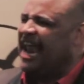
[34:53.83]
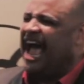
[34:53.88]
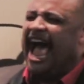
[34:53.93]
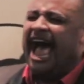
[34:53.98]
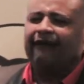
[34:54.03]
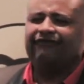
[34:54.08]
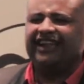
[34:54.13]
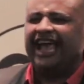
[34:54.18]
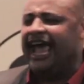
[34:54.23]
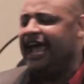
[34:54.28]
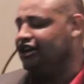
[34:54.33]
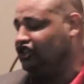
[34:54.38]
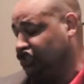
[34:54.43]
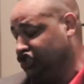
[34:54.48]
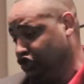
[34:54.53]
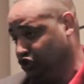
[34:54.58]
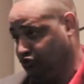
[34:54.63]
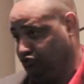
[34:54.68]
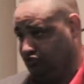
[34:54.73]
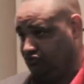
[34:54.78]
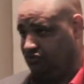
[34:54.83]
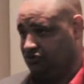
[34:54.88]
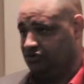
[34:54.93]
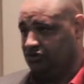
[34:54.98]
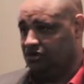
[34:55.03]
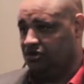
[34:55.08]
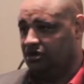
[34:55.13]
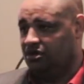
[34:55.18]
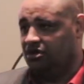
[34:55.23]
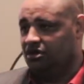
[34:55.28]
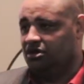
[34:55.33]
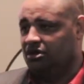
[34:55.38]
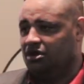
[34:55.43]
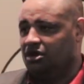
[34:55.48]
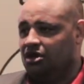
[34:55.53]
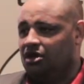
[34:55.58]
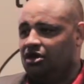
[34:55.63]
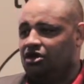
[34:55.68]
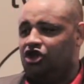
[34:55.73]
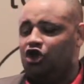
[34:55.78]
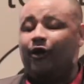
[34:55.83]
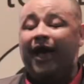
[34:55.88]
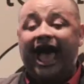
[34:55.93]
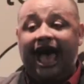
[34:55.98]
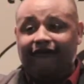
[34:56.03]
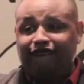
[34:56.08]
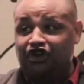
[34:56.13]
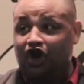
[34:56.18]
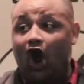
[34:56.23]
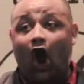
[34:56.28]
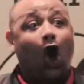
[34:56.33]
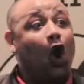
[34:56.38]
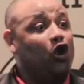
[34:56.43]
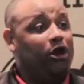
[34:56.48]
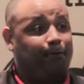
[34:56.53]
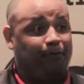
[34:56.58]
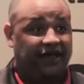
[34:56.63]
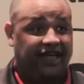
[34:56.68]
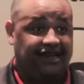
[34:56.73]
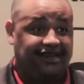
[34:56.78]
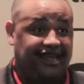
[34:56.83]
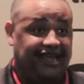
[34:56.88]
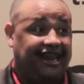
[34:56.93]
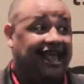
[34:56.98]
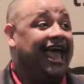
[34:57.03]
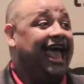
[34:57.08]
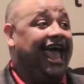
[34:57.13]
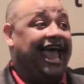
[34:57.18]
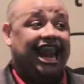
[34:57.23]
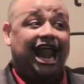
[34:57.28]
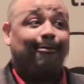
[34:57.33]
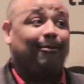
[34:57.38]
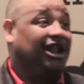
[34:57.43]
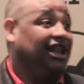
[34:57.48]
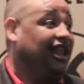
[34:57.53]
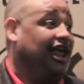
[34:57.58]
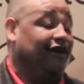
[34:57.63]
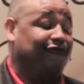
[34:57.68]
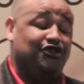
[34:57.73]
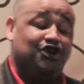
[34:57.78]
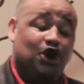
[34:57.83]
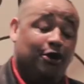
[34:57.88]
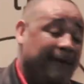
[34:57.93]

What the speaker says: mean I have to hate you. You have your own opinion, and I love you